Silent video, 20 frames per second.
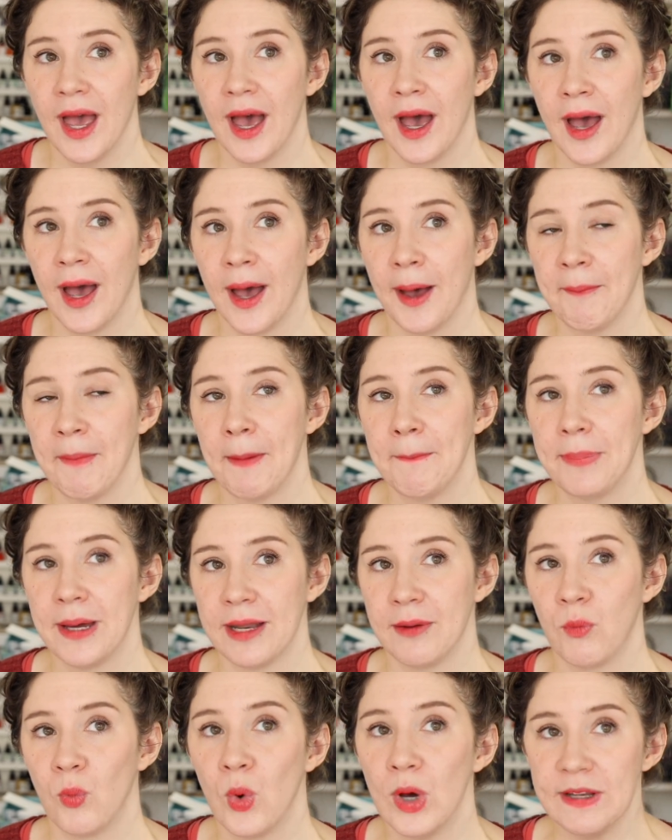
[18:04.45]
Um,
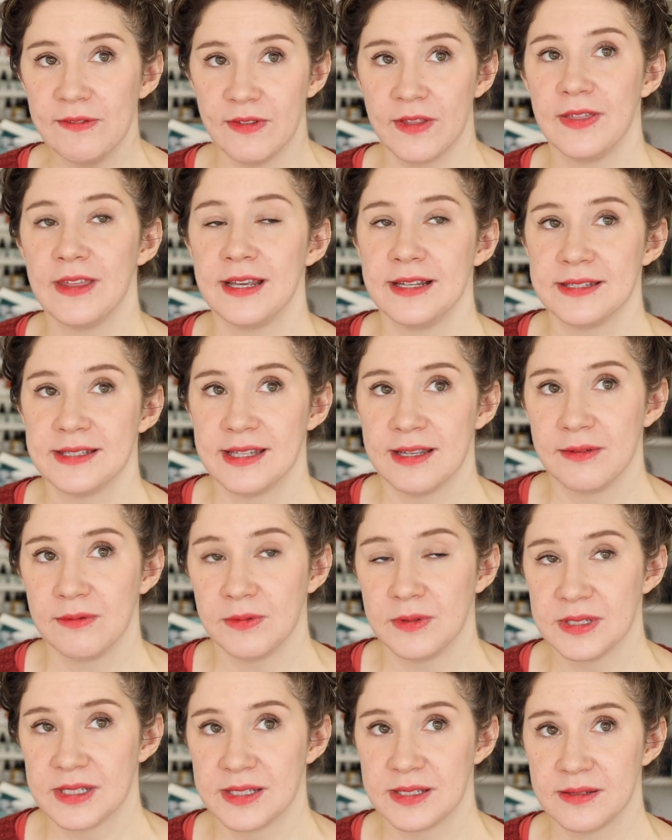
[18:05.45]
but one of the things that
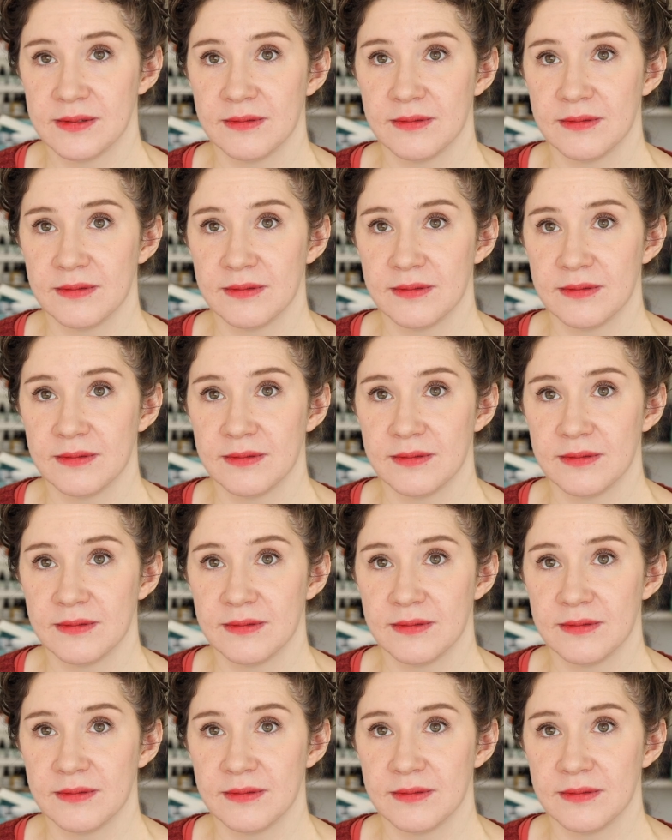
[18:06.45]
was